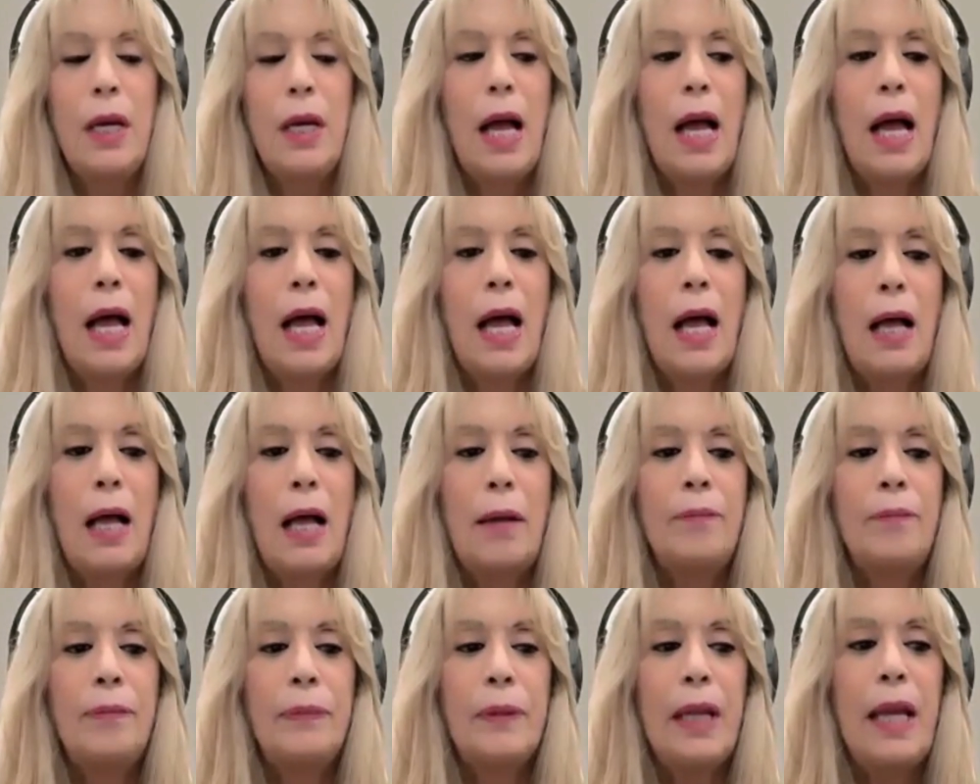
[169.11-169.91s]

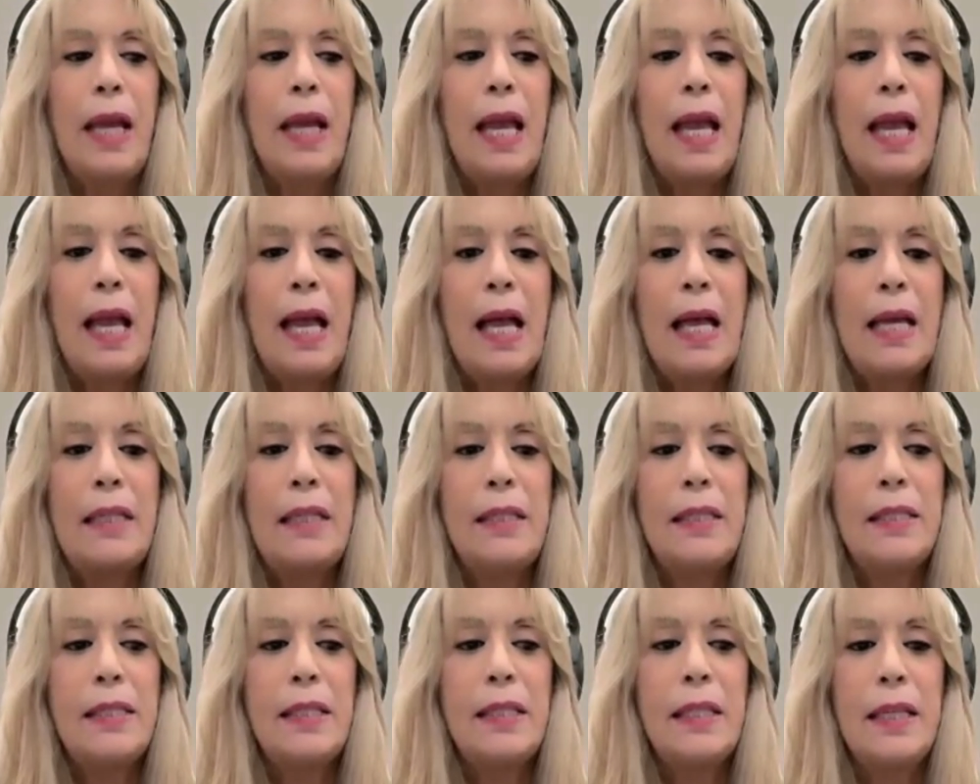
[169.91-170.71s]

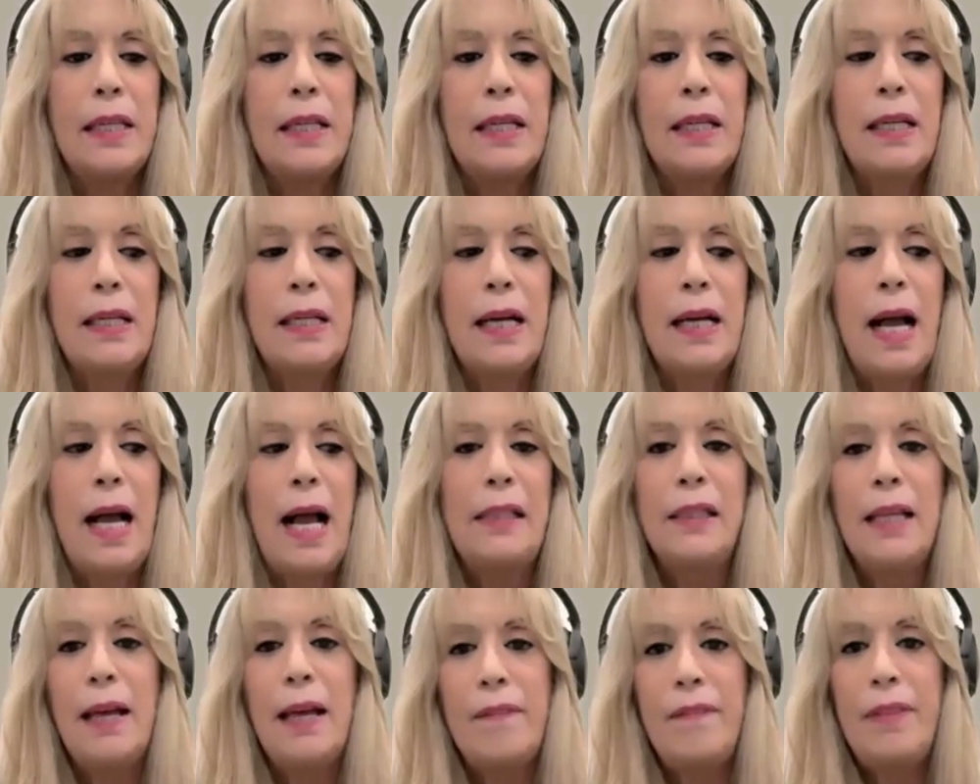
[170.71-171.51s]
And I
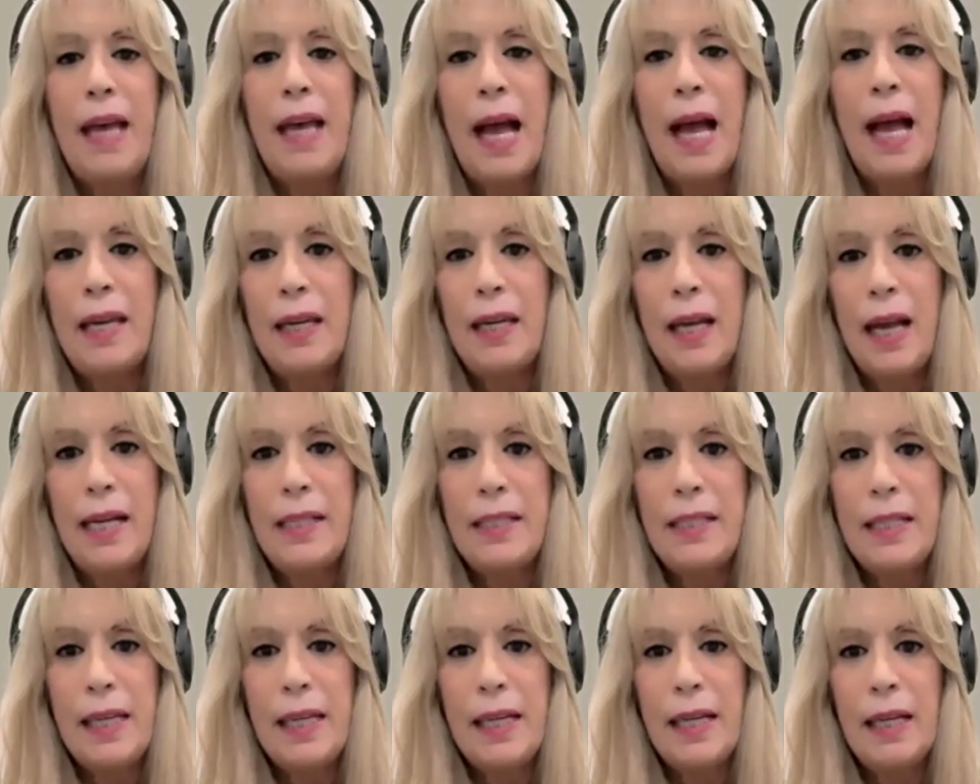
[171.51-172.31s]
love that
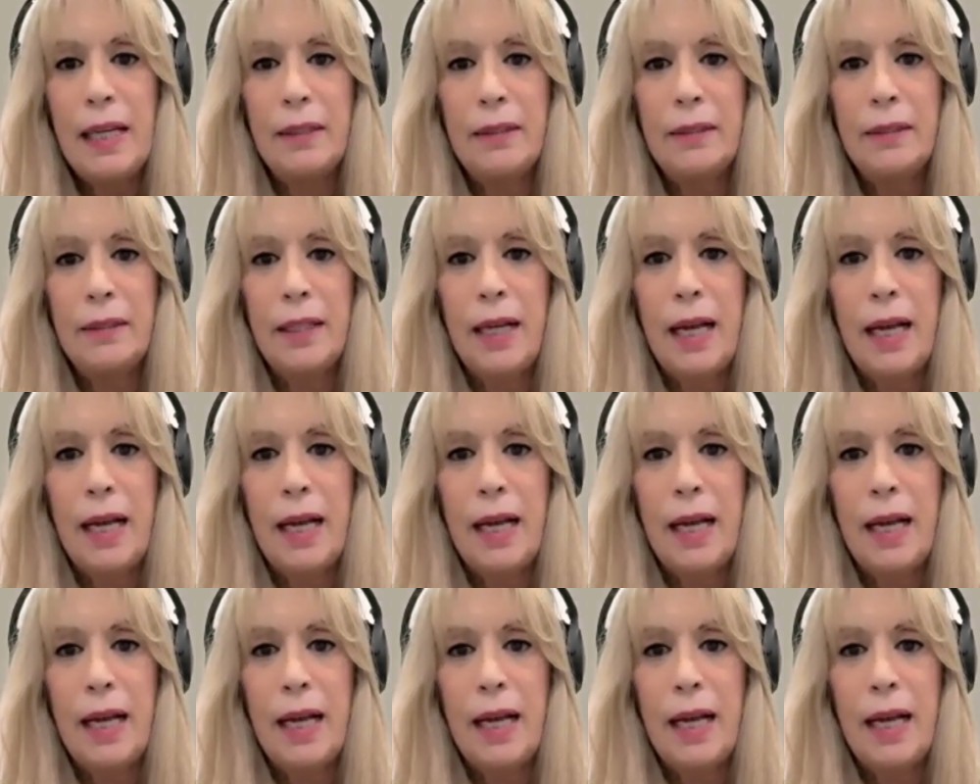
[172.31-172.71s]
idea.